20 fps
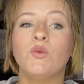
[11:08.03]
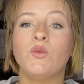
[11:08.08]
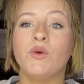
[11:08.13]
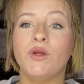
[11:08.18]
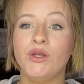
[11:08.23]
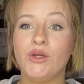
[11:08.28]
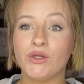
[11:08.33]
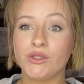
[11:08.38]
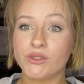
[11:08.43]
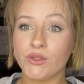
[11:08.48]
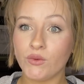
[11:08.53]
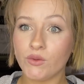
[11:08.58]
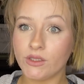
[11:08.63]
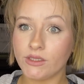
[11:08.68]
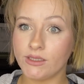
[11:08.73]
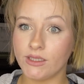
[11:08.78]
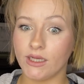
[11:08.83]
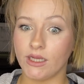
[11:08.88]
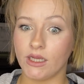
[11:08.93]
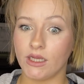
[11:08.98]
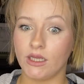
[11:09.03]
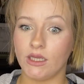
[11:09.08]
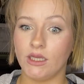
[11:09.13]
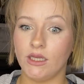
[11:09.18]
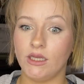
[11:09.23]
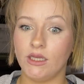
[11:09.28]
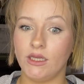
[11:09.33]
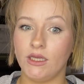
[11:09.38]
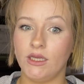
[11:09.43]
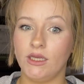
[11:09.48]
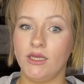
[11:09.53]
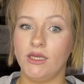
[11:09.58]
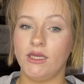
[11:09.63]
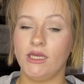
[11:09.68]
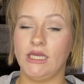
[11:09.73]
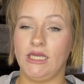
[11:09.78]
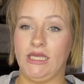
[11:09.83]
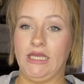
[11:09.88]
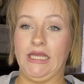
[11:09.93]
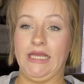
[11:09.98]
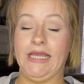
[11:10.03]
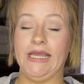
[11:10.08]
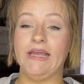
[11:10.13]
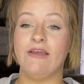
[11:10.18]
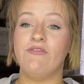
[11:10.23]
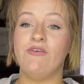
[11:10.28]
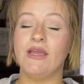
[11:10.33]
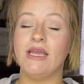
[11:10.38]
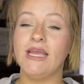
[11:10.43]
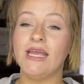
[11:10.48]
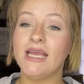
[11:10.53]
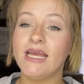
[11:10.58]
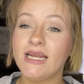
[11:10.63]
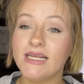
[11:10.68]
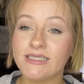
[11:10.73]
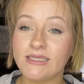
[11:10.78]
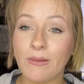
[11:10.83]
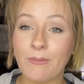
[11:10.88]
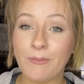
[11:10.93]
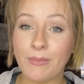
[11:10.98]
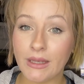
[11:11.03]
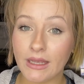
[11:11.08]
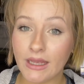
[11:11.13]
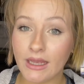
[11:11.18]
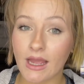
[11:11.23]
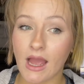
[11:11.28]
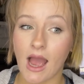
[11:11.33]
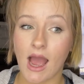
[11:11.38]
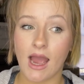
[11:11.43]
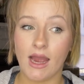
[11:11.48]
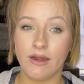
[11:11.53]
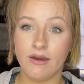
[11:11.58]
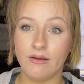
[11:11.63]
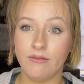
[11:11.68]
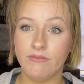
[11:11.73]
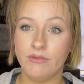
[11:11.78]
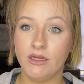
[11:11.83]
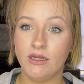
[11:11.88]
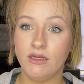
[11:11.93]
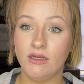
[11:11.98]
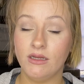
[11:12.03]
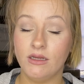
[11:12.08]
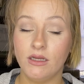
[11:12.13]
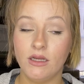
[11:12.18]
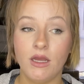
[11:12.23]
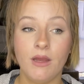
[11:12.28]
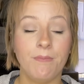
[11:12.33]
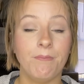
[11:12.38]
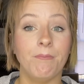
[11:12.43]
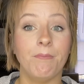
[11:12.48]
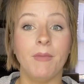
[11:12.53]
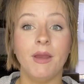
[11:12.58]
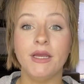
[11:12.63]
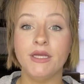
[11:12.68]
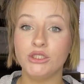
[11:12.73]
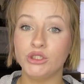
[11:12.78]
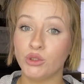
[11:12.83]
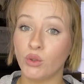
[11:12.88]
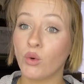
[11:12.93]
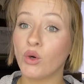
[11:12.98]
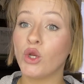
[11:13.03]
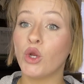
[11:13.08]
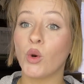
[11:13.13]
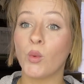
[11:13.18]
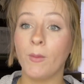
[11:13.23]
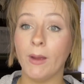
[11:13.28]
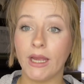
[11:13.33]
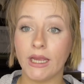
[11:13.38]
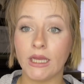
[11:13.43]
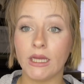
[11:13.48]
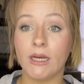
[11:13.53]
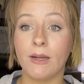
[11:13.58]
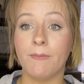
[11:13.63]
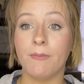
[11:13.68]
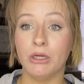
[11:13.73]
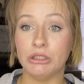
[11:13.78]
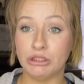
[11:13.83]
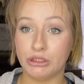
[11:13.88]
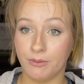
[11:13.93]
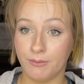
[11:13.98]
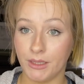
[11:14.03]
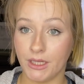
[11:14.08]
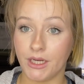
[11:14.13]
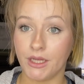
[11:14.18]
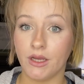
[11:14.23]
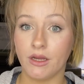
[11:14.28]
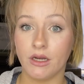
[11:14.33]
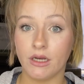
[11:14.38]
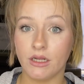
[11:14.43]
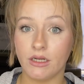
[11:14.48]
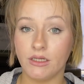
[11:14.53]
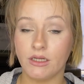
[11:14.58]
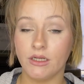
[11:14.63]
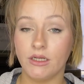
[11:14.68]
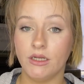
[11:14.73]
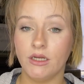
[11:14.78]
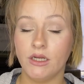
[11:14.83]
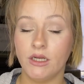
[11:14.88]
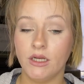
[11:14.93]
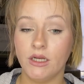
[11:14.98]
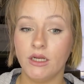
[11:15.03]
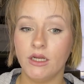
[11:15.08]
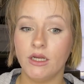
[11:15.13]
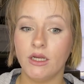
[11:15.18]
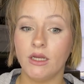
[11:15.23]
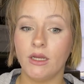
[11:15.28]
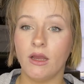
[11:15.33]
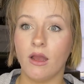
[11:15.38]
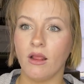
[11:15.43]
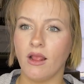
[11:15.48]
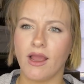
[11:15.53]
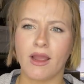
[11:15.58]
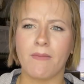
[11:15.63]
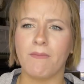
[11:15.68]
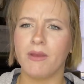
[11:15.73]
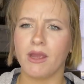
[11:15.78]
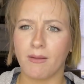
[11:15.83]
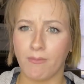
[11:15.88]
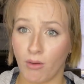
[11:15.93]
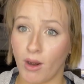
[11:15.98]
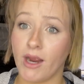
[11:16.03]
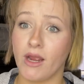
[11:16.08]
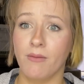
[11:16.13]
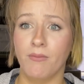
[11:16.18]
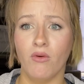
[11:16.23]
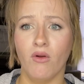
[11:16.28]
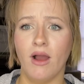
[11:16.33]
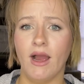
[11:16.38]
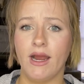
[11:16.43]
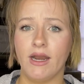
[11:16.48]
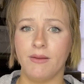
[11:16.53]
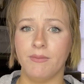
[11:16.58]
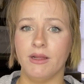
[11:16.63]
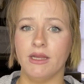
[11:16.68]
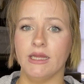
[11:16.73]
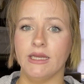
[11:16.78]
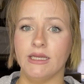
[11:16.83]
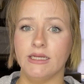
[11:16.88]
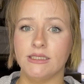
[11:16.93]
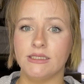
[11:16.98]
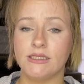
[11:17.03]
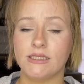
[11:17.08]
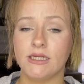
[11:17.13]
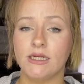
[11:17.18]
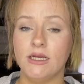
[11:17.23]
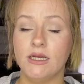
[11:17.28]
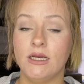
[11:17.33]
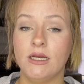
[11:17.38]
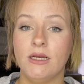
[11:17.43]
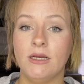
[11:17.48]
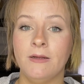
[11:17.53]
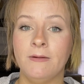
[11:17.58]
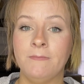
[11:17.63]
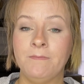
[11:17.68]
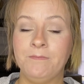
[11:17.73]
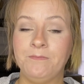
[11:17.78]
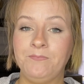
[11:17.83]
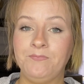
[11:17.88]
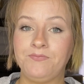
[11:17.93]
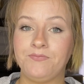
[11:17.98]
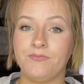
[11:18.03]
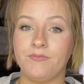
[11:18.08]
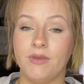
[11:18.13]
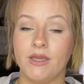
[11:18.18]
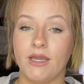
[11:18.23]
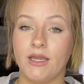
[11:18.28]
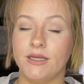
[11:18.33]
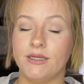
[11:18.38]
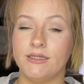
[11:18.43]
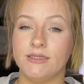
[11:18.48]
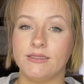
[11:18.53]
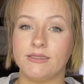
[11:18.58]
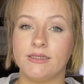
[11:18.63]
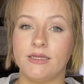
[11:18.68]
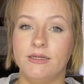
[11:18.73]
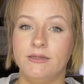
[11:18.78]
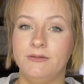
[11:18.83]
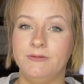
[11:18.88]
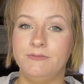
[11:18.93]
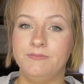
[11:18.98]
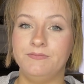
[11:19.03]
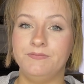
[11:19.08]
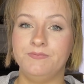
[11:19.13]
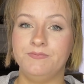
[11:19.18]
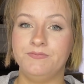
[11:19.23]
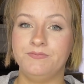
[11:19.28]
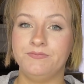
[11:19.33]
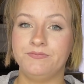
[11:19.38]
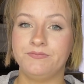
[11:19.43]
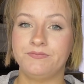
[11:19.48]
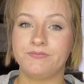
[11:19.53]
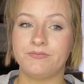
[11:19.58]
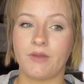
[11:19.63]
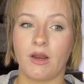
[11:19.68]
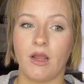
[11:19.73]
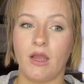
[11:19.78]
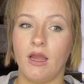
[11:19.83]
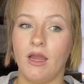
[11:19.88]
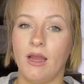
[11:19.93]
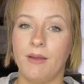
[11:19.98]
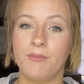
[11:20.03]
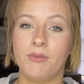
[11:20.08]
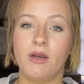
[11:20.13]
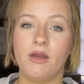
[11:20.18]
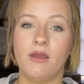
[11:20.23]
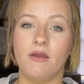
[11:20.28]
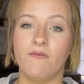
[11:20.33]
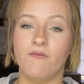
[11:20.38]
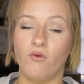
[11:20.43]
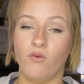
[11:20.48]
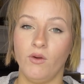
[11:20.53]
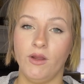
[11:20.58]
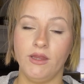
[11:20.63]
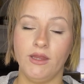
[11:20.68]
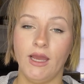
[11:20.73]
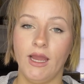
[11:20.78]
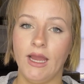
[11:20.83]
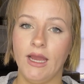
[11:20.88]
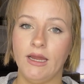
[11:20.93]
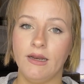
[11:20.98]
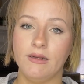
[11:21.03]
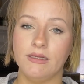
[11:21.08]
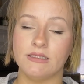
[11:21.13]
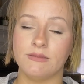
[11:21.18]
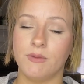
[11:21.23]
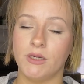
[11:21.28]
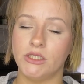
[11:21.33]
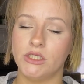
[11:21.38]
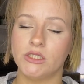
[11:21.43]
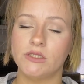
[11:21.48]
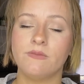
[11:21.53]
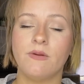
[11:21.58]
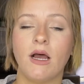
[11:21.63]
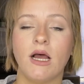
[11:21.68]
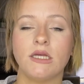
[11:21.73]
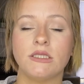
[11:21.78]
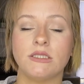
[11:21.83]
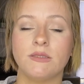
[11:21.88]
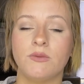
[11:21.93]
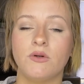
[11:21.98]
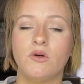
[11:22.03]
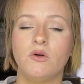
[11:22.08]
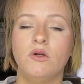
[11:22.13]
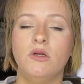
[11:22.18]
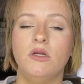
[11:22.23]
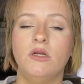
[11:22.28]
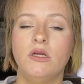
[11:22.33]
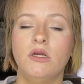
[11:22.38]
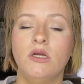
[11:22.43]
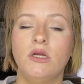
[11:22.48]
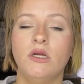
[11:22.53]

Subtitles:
When you're sourcing, if it is a big item, make sure you're making a bunch of money on it. Like a big breakable item, at least. Because I'm going to avoid that as much as possible.